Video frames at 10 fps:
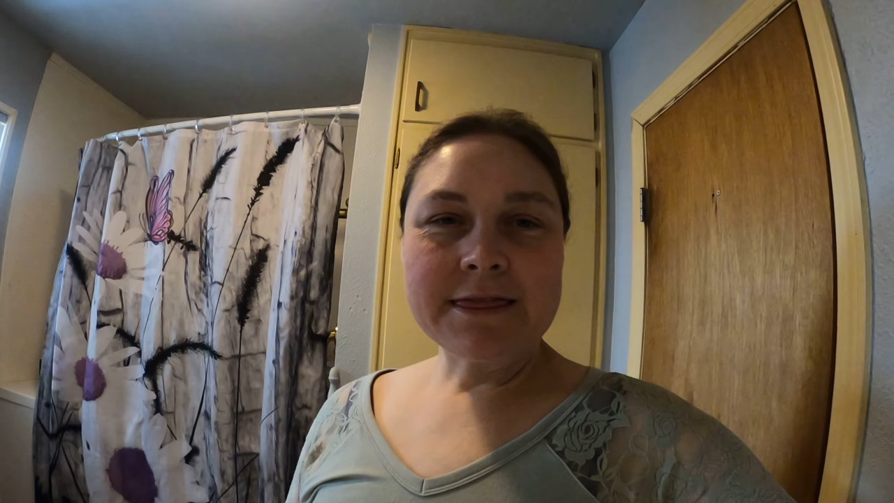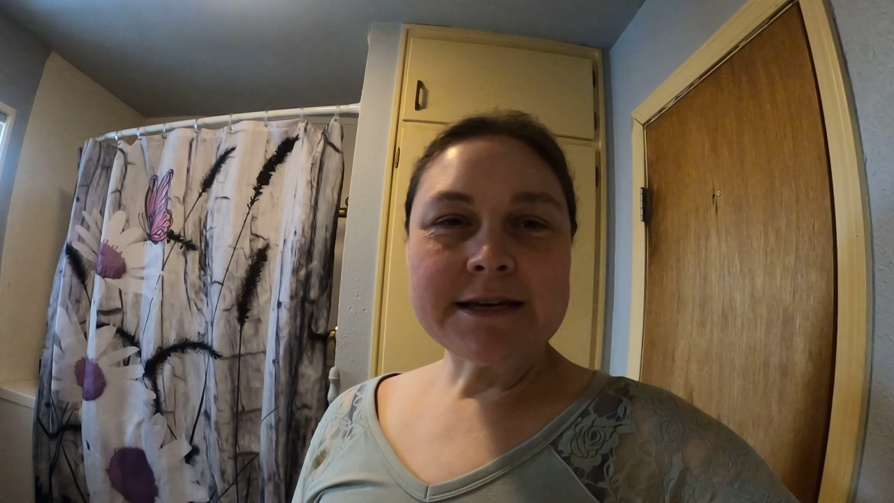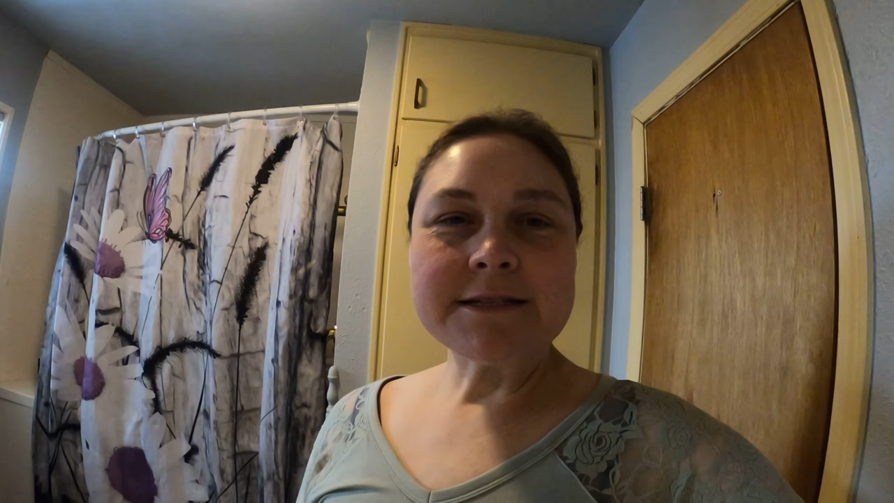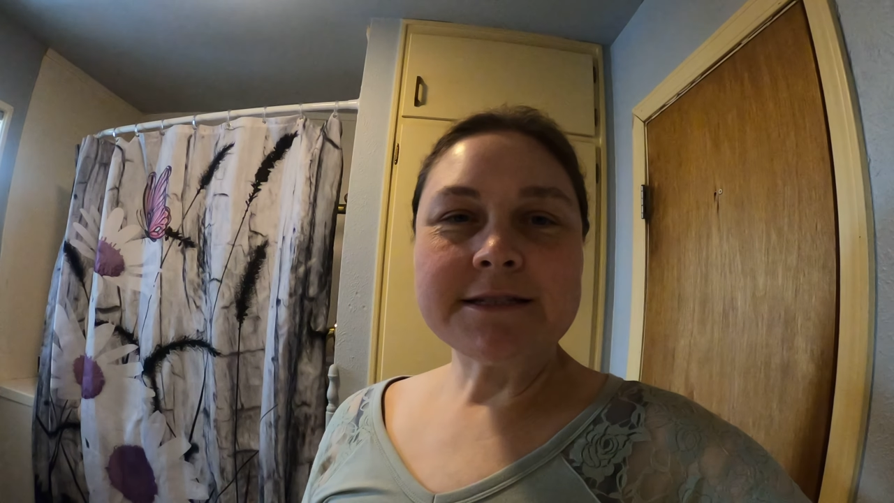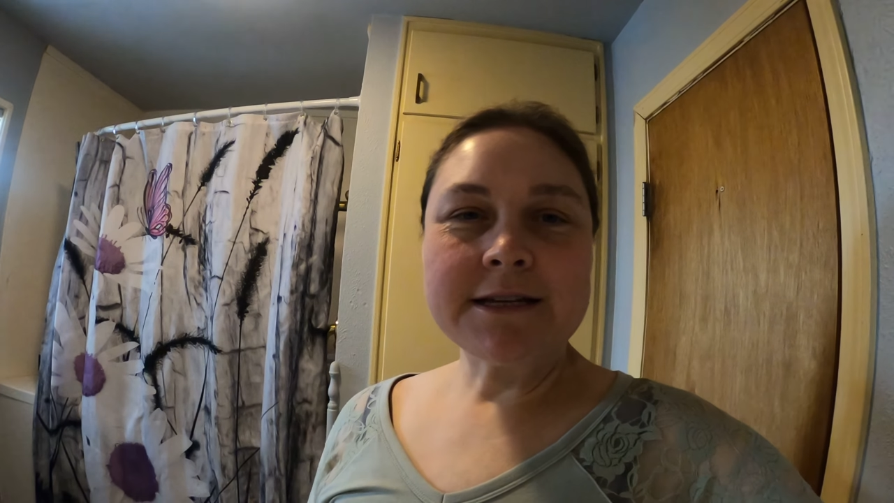get
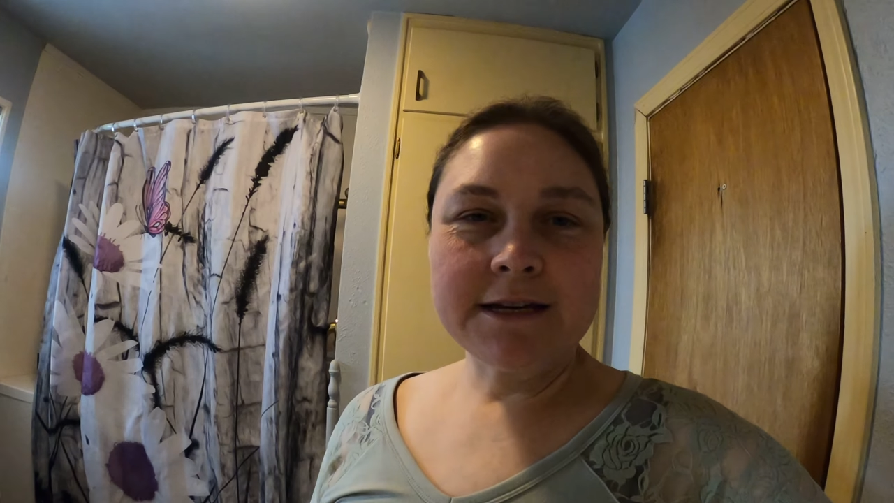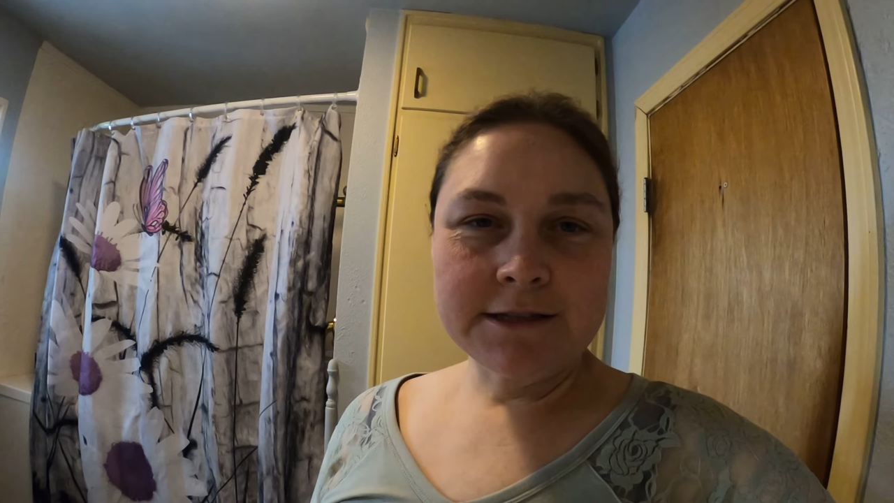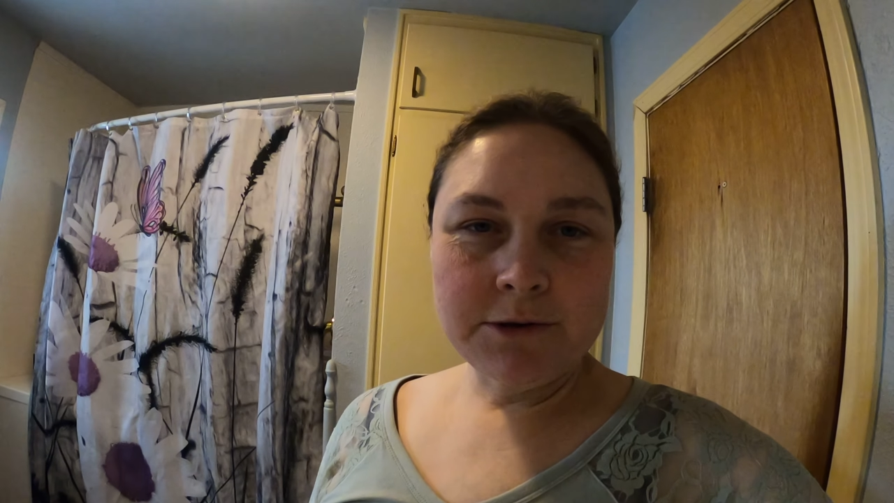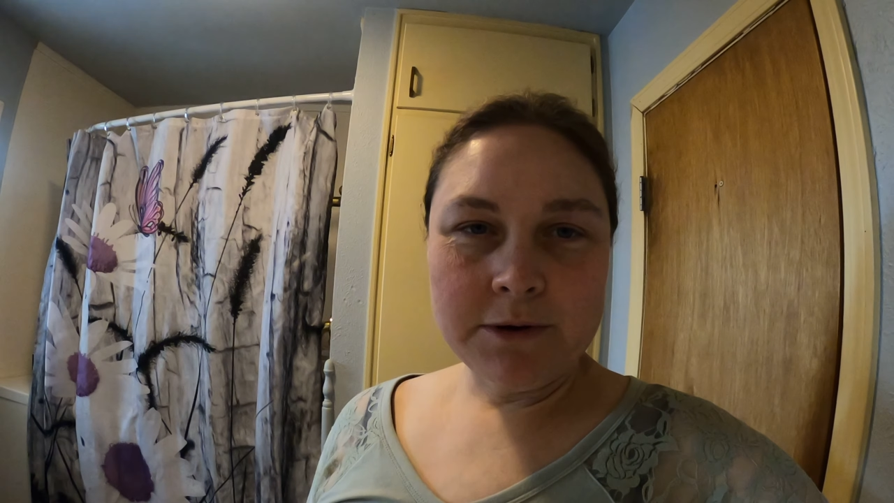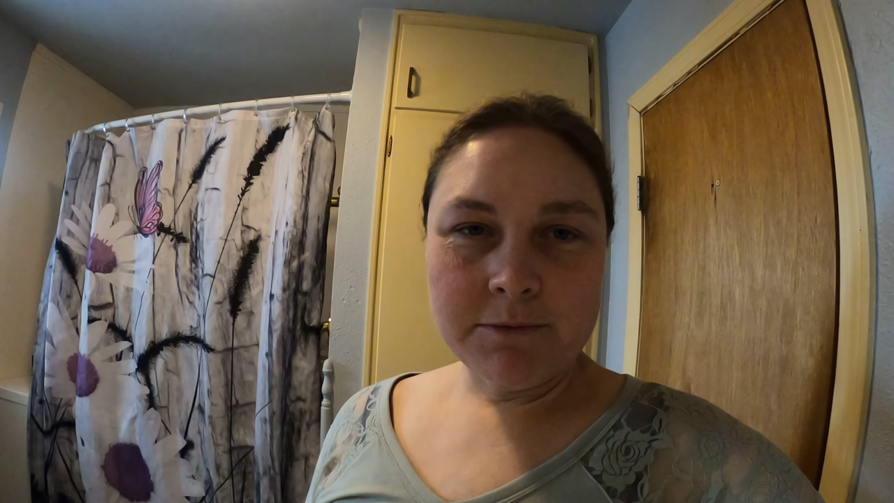this
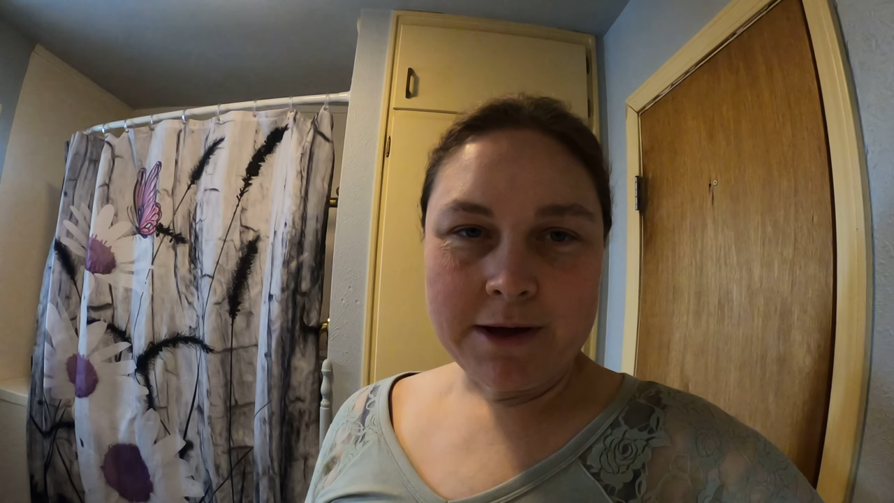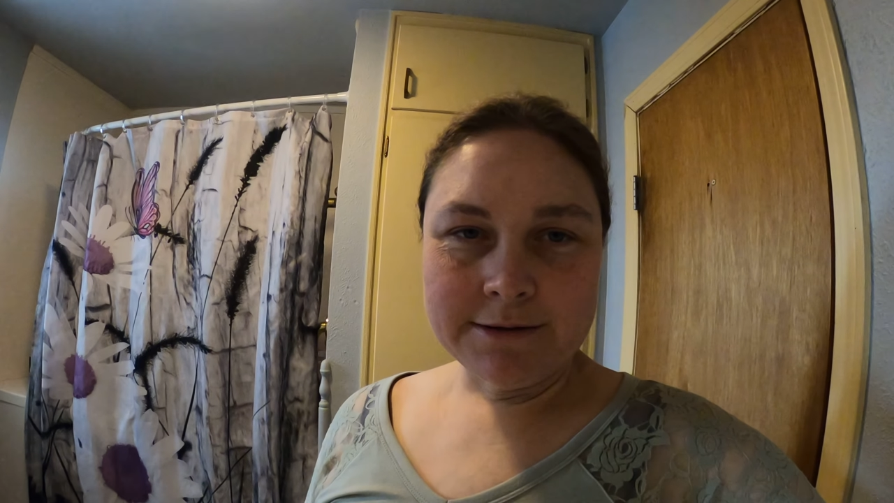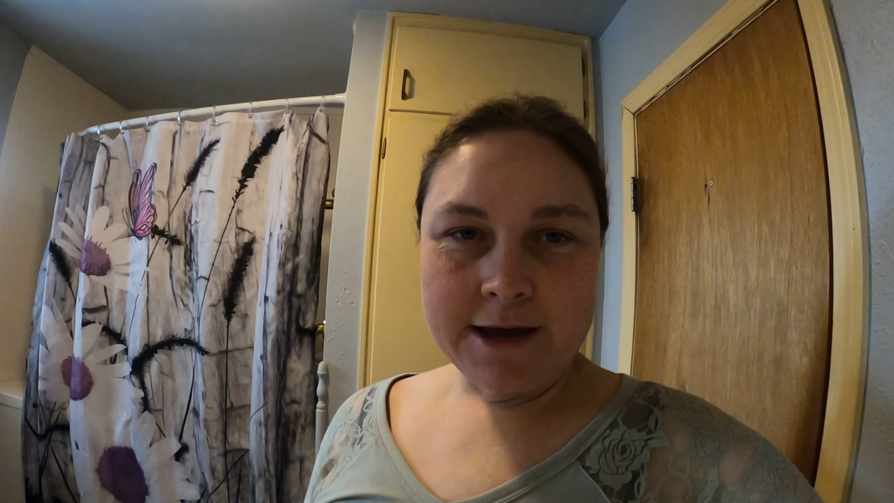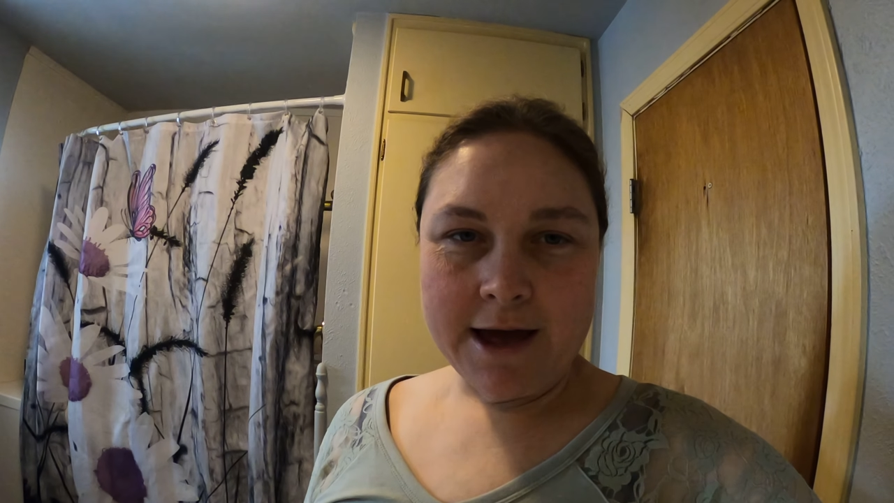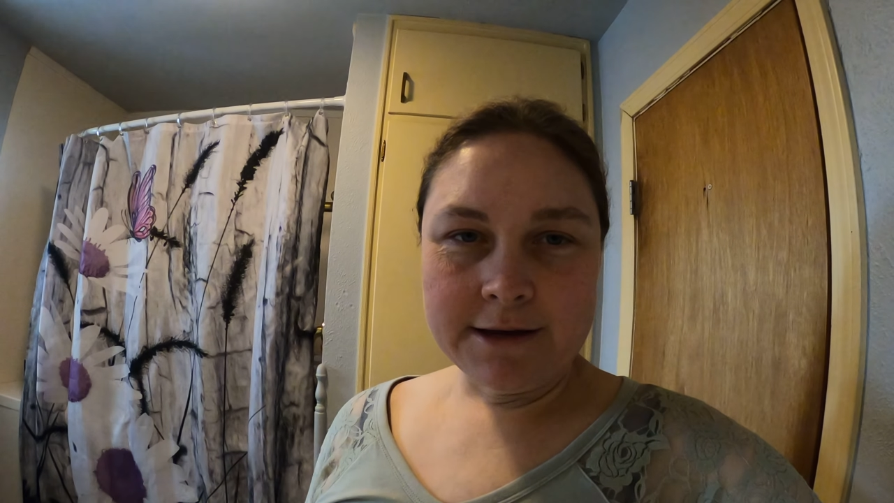sink doing
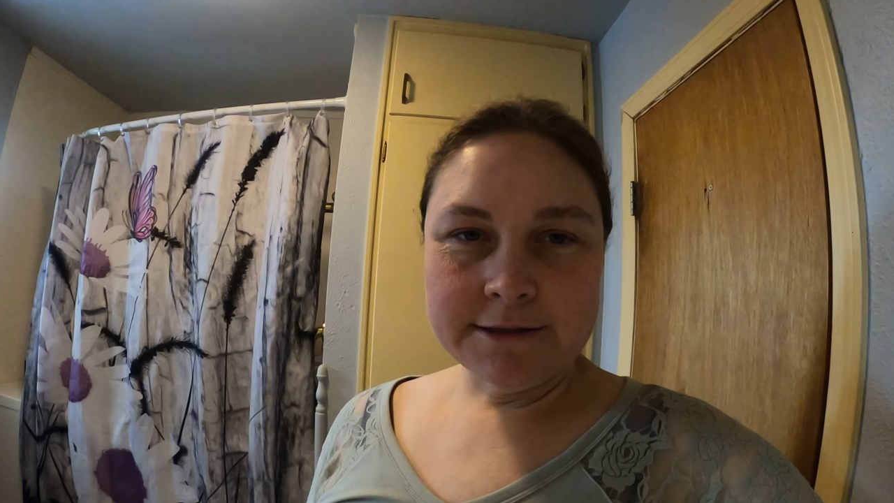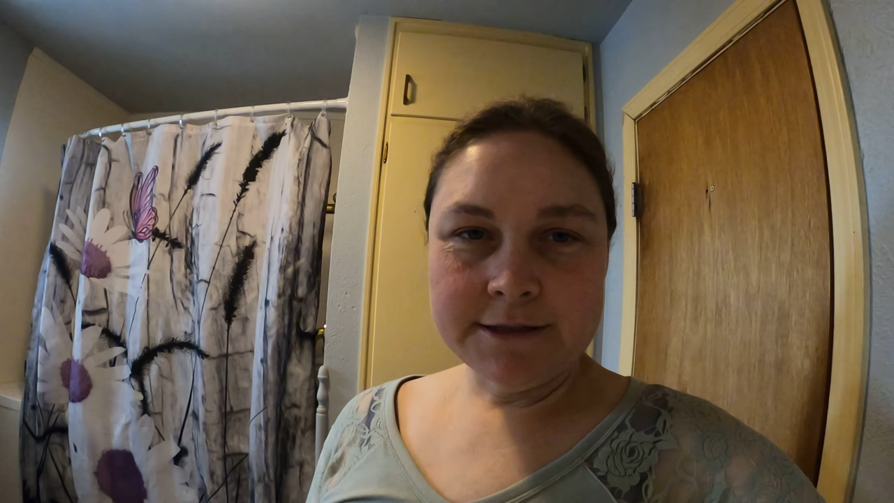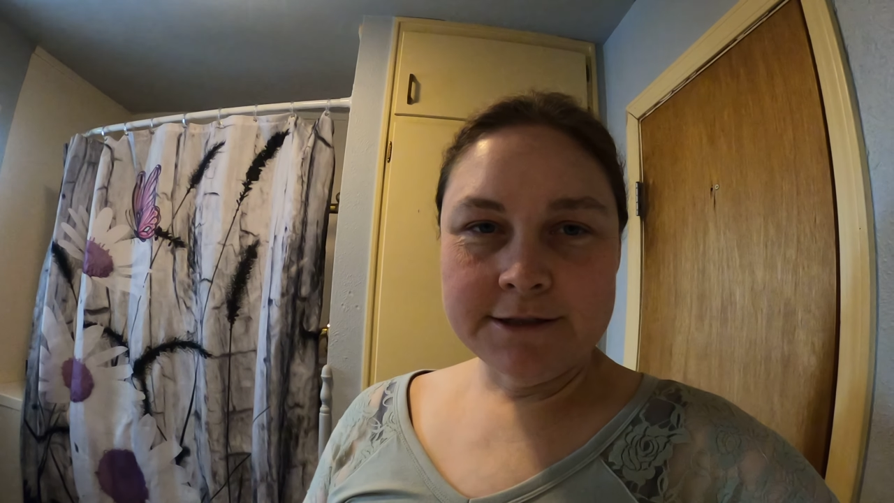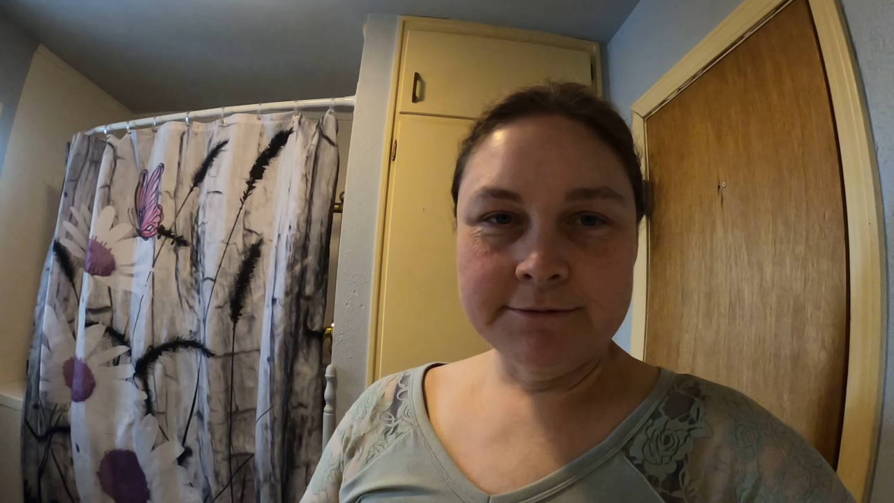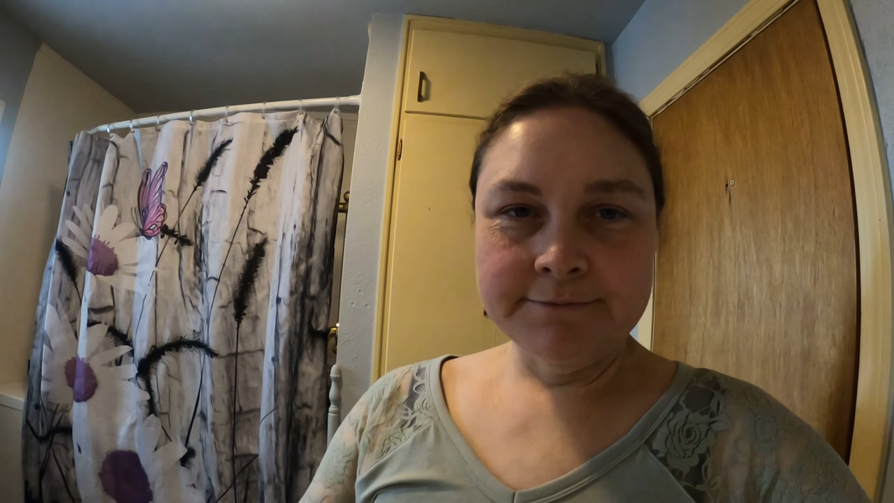well
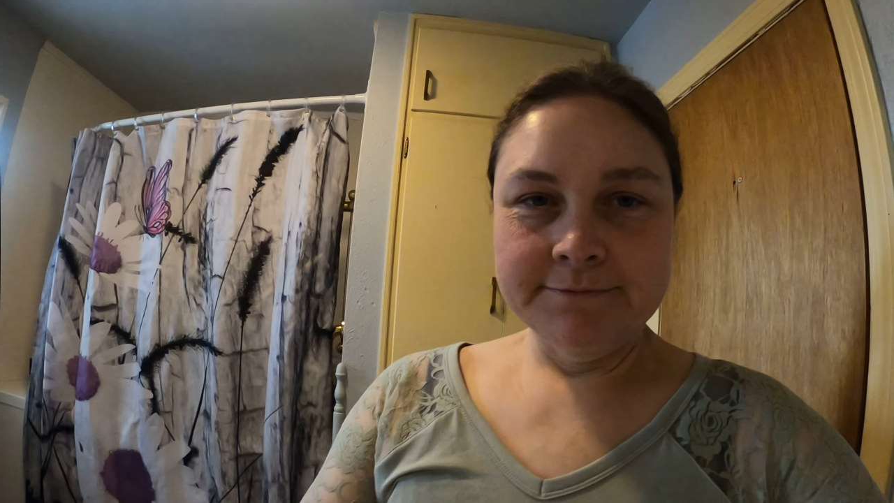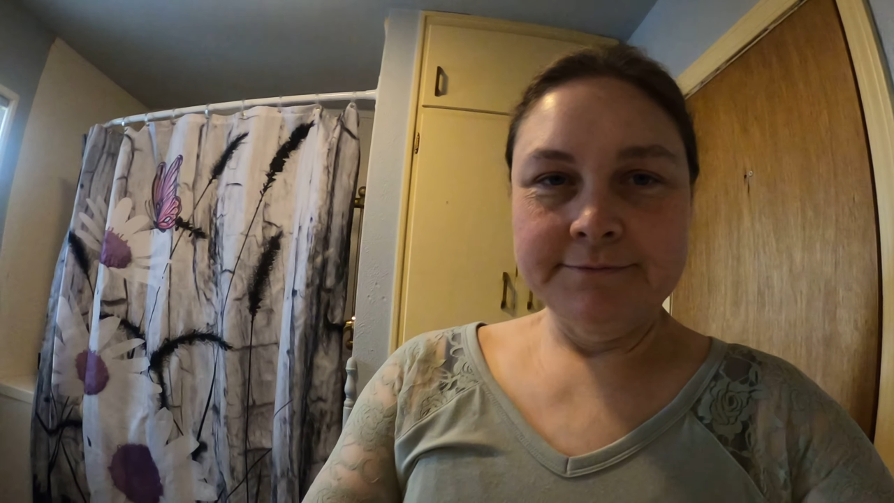next.